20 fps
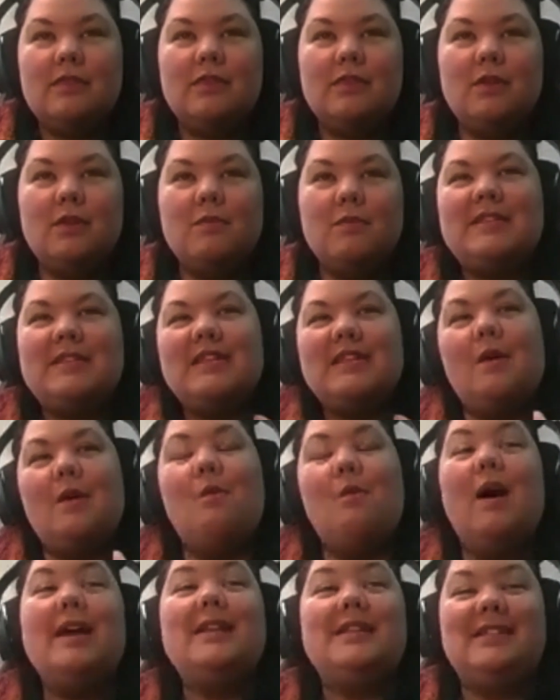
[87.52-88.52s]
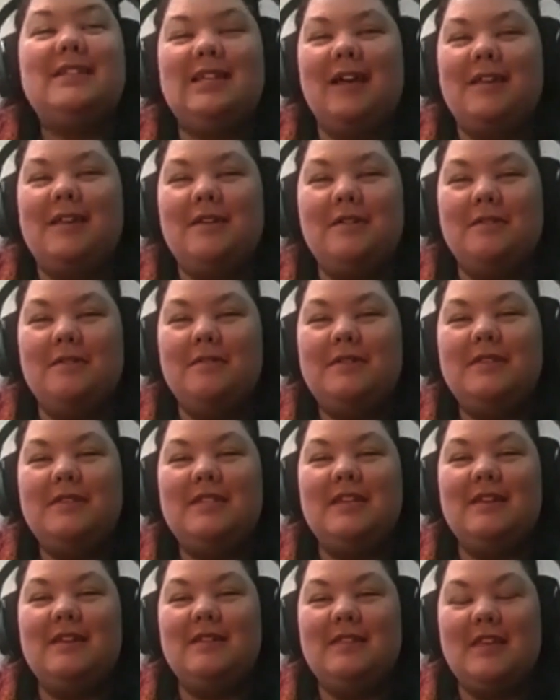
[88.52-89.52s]
The reason I want to tell you
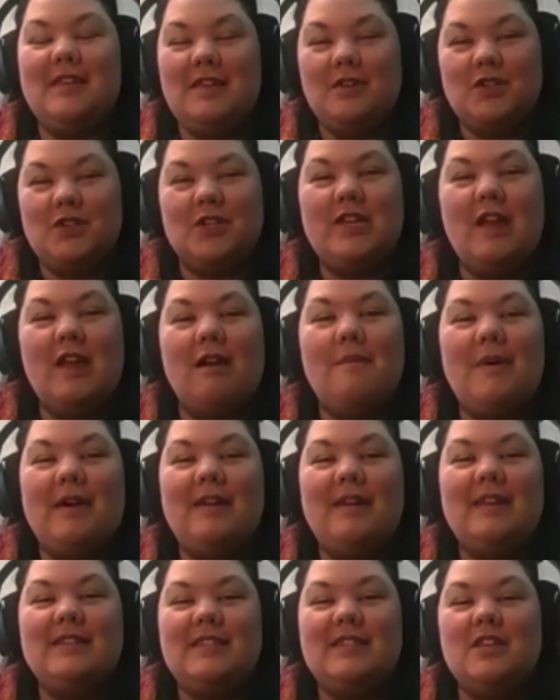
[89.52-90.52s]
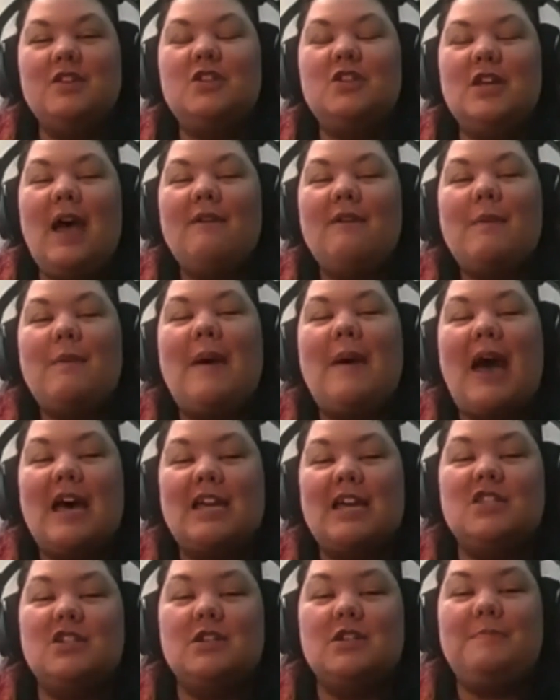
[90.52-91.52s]
that you should care about it is that you should have a
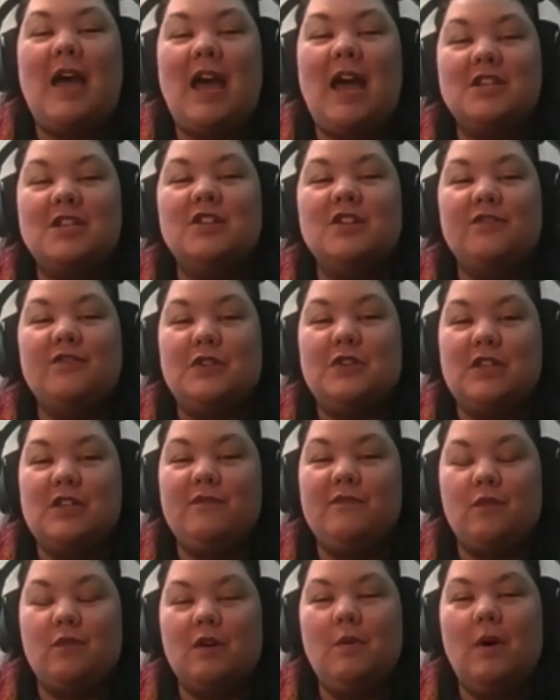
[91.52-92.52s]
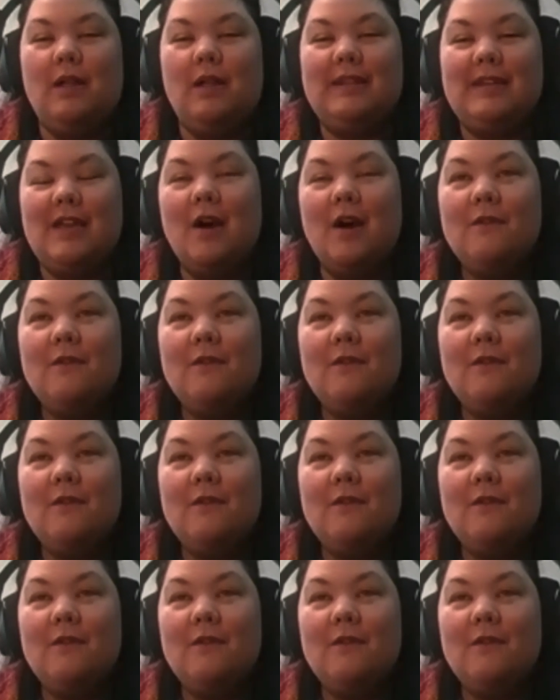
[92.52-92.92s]
passion for software quality.